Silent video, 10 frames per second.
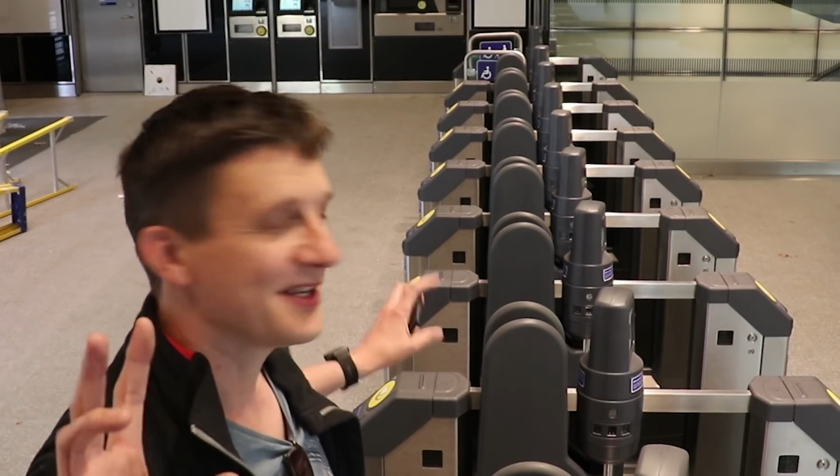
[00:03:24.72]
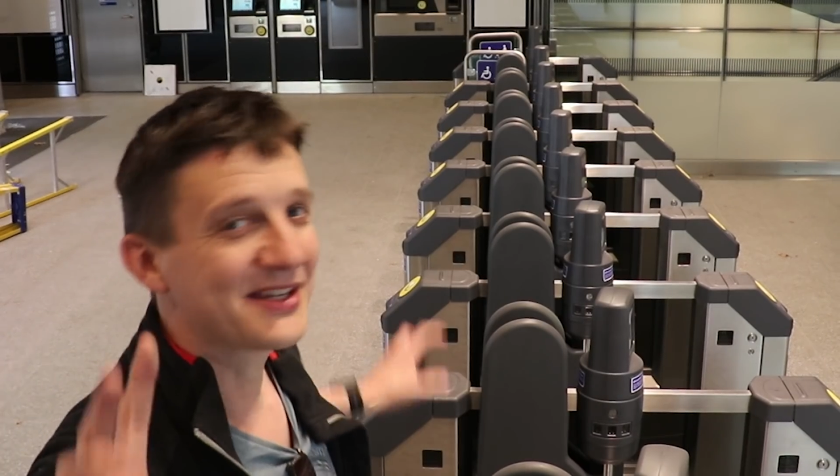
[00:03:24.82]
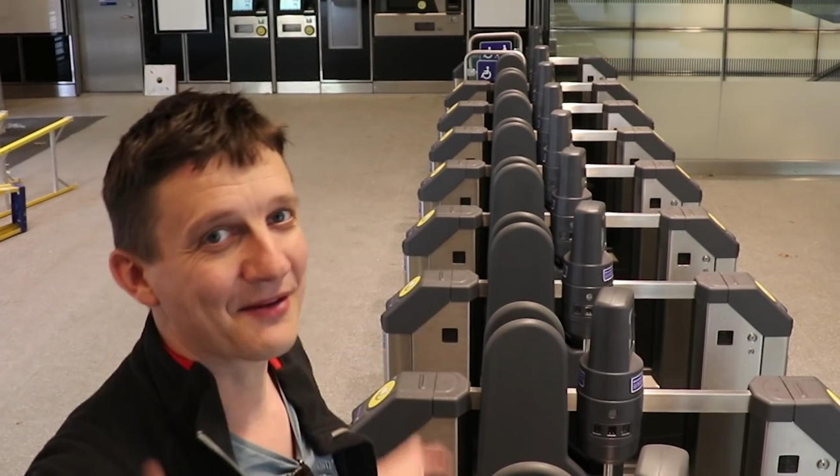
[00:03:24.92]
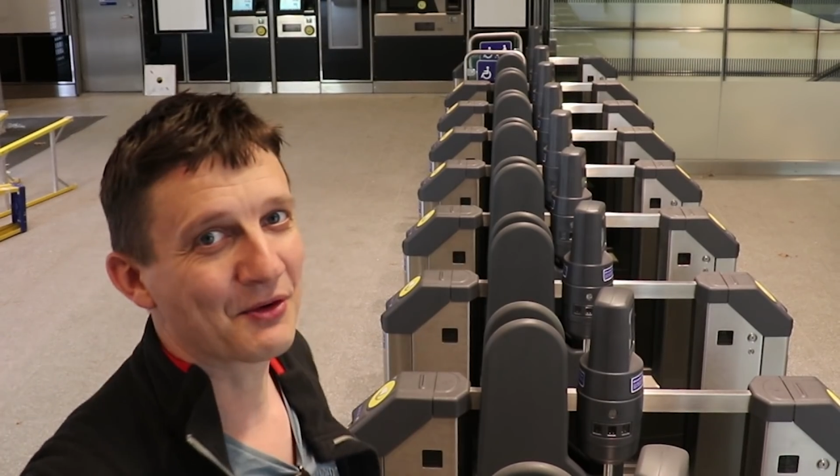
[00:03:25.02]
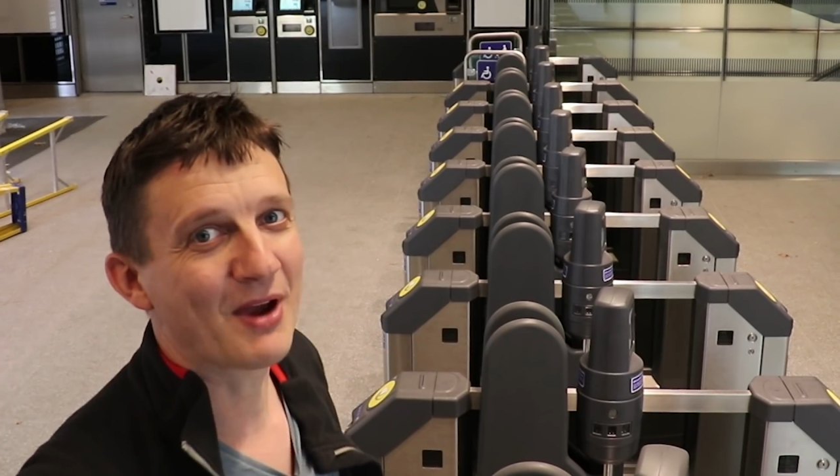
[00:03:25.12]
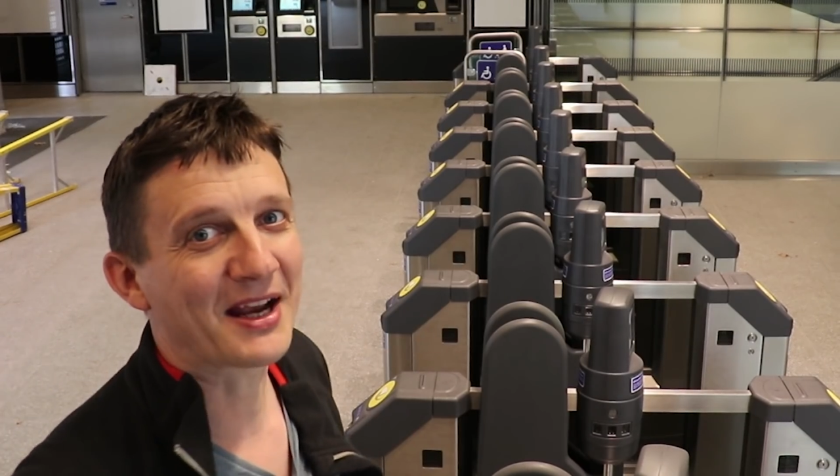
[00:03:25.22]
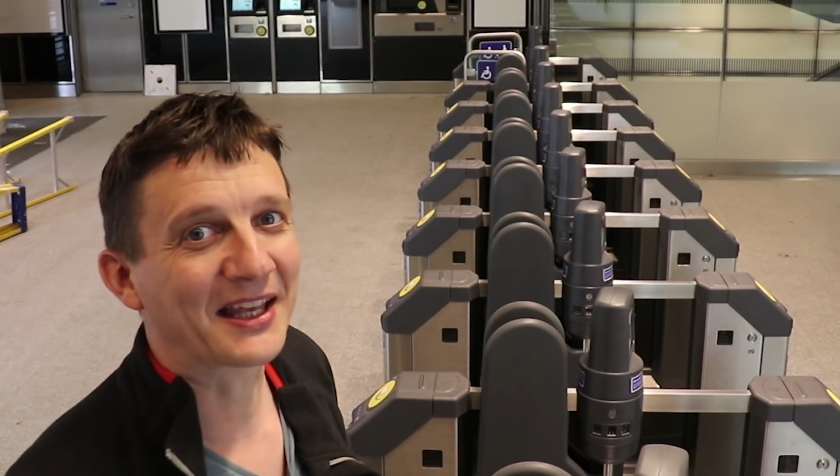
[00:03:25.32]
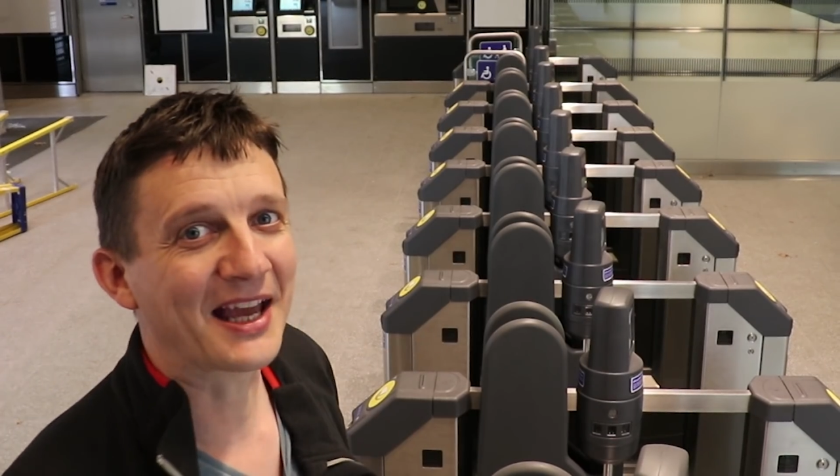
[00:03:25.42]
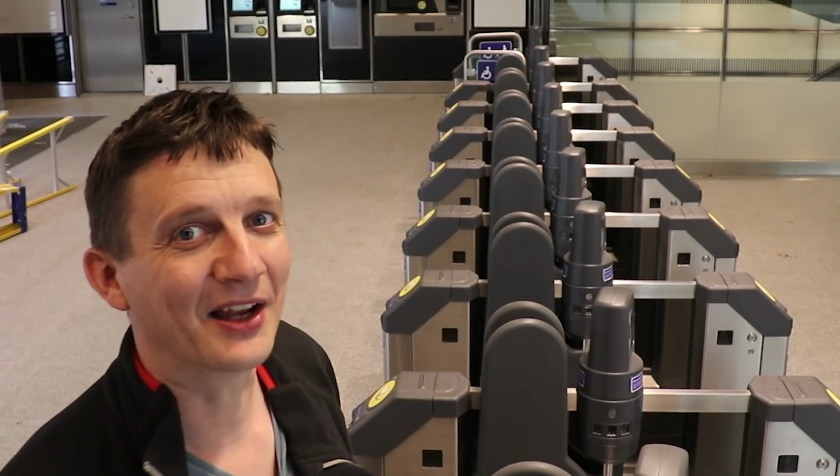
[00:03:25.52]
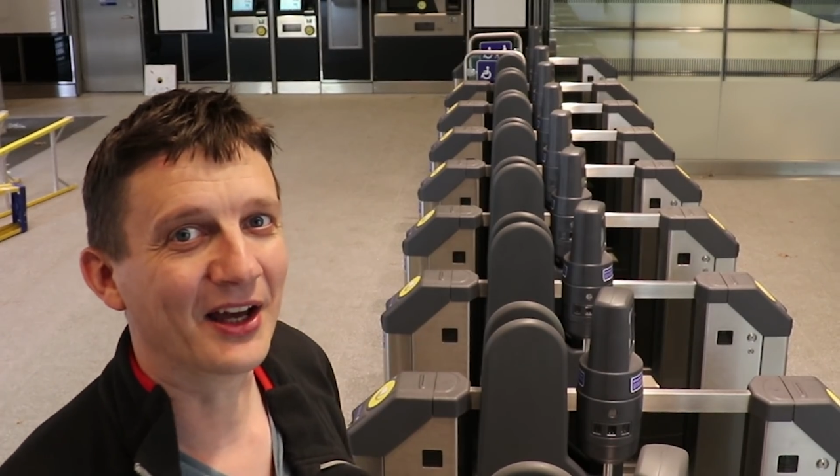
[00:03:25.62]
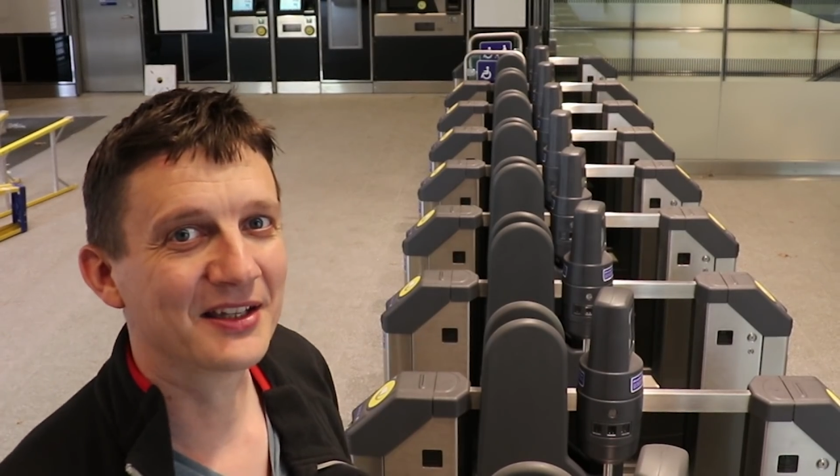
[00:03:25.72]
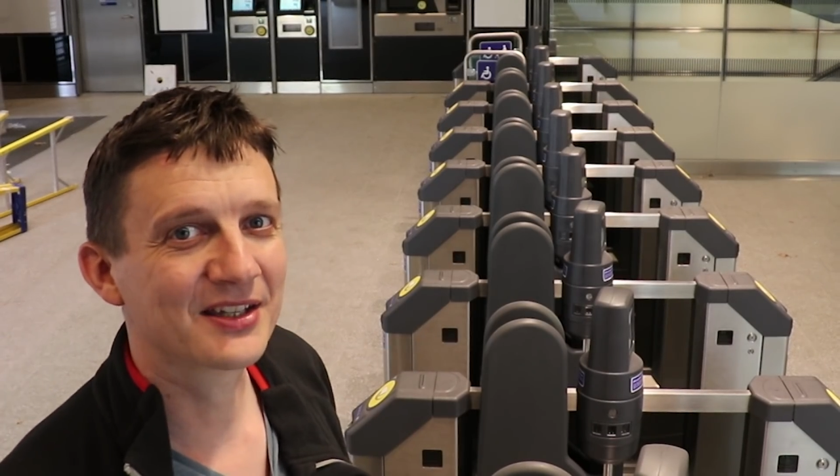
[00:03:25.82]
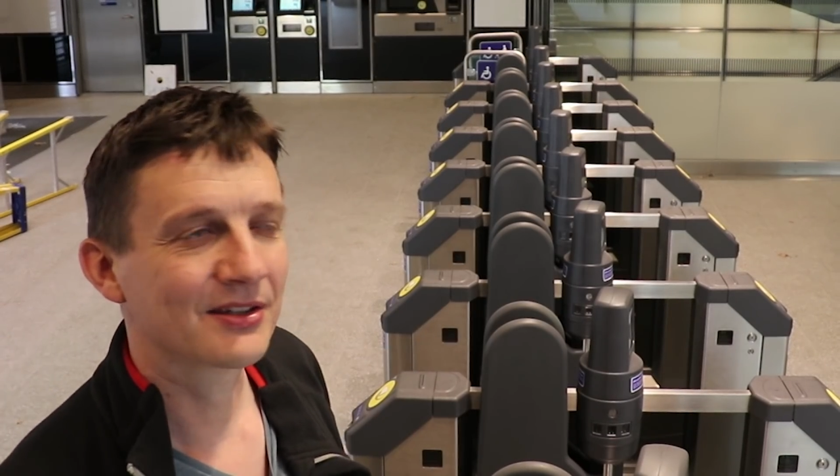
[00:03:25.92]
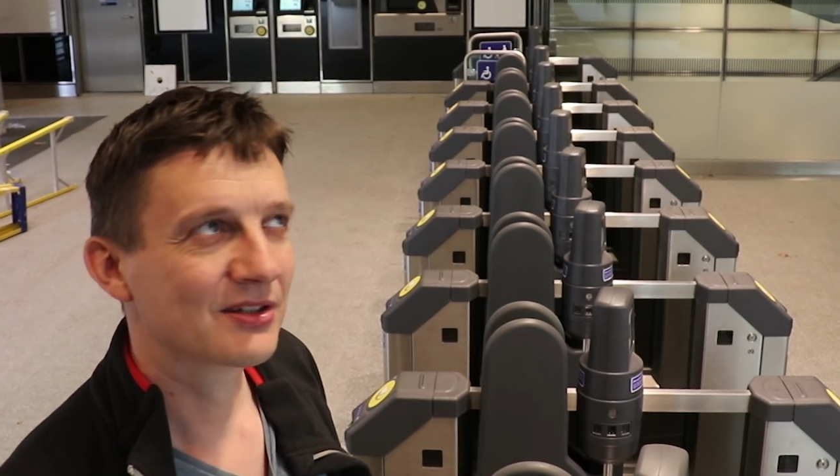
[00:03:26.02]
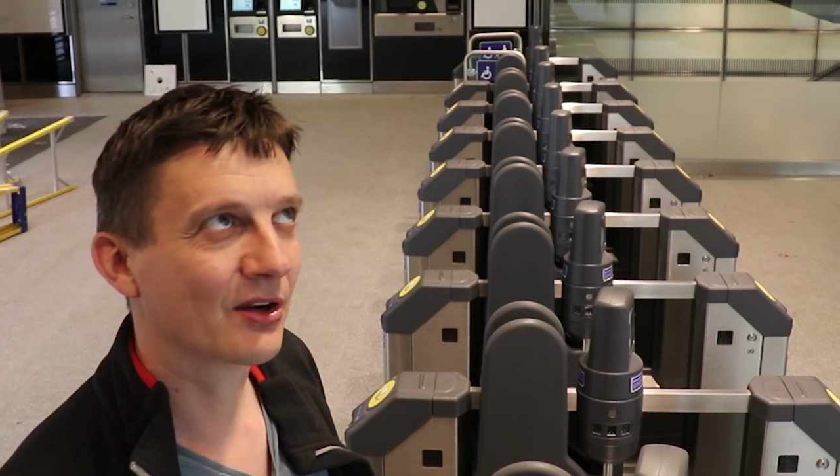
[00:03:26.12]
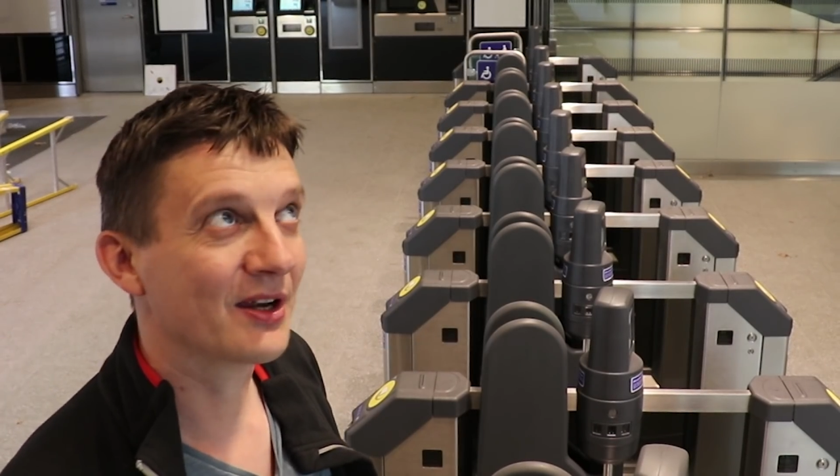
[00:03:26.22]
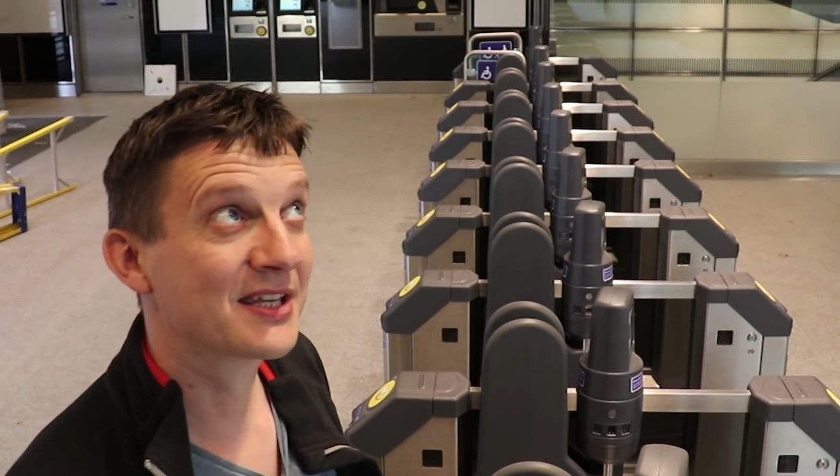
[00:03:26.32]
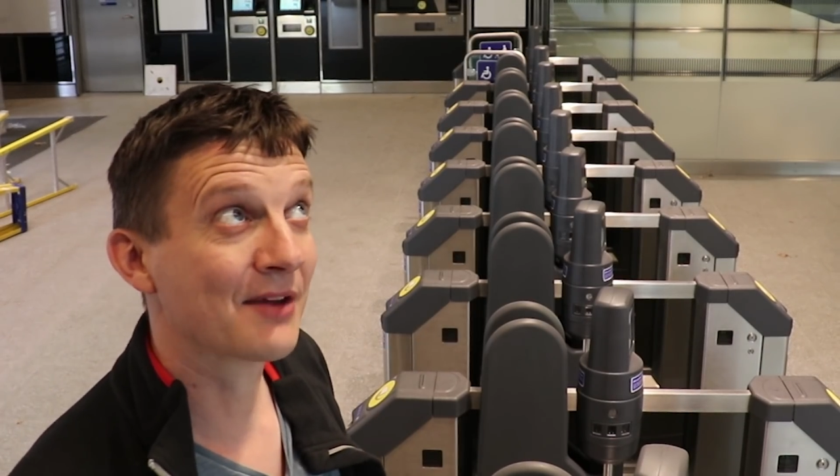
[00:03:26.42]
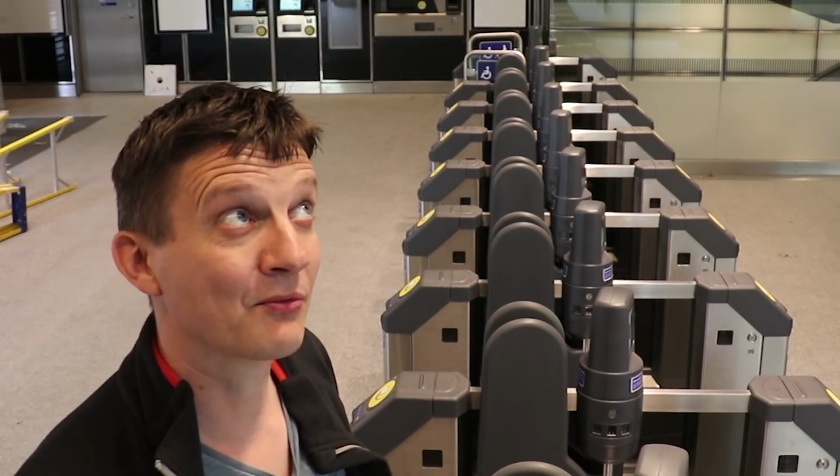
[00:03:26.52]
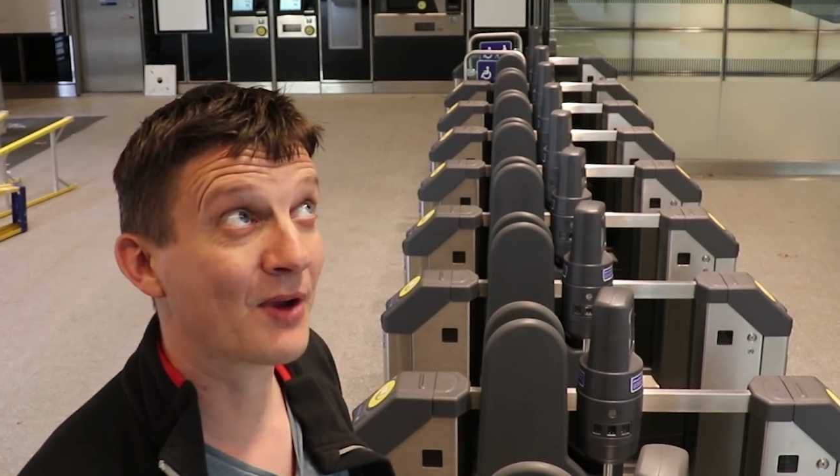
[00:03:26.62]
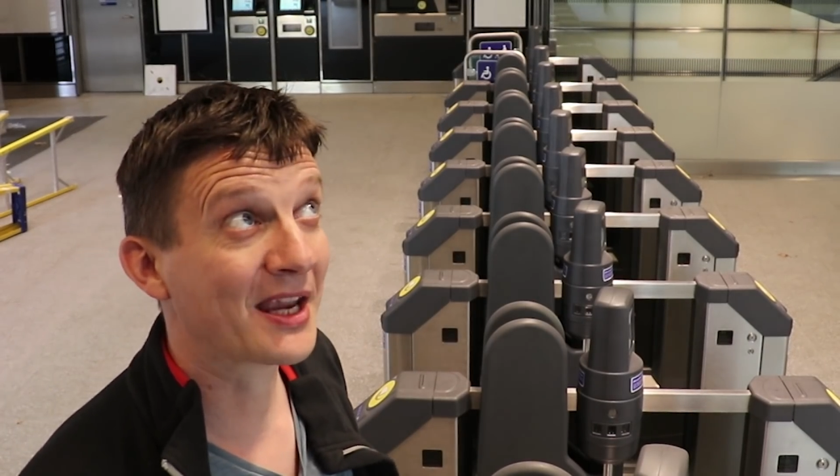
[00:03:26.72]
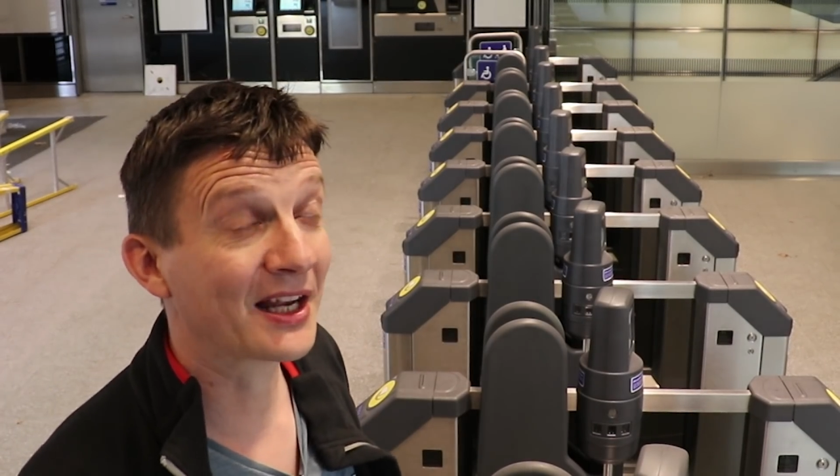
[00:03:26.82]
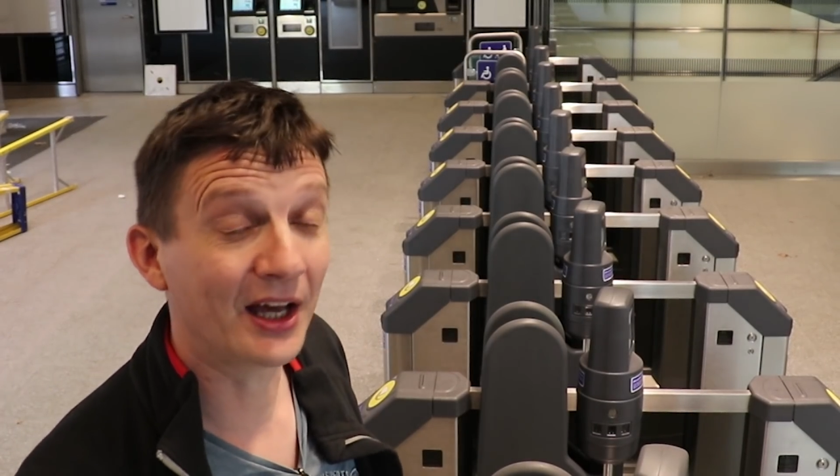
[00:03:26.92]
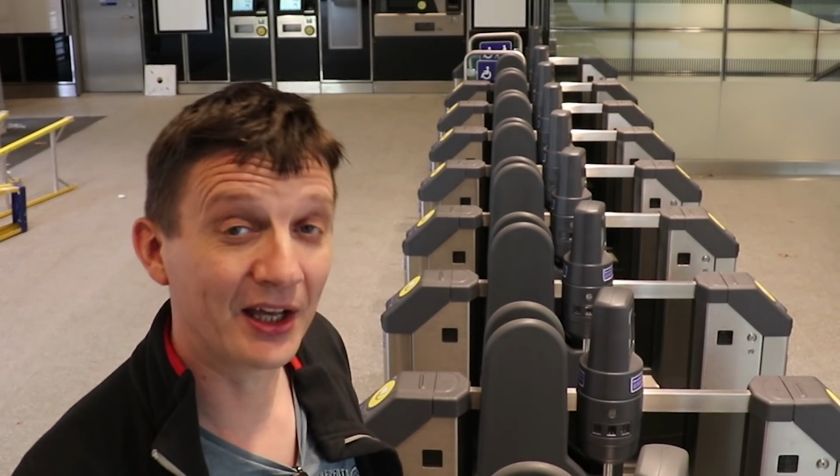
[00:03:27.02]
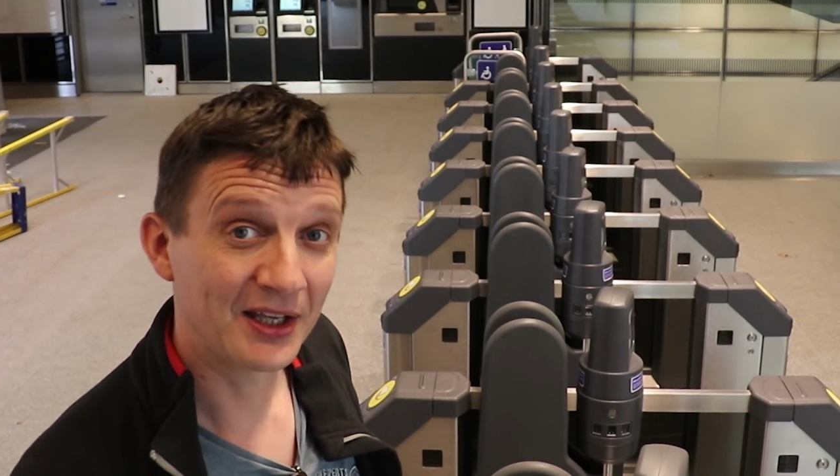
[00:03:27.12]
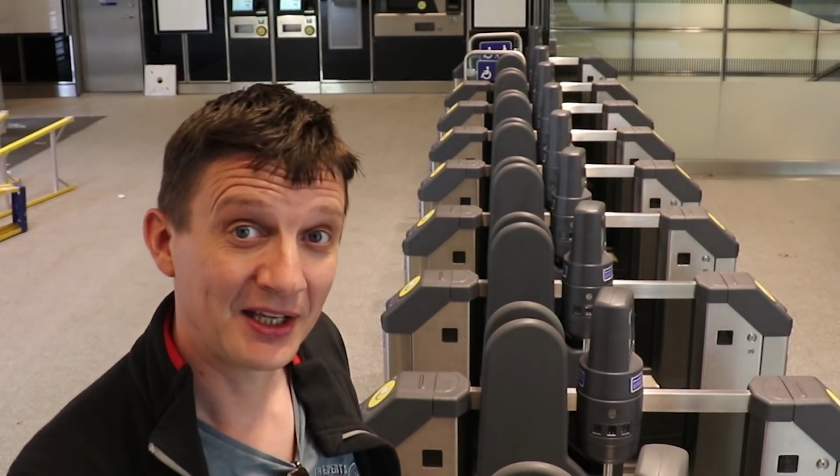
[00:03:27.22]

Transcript: 7 regular gate lines, sorry, 7 regular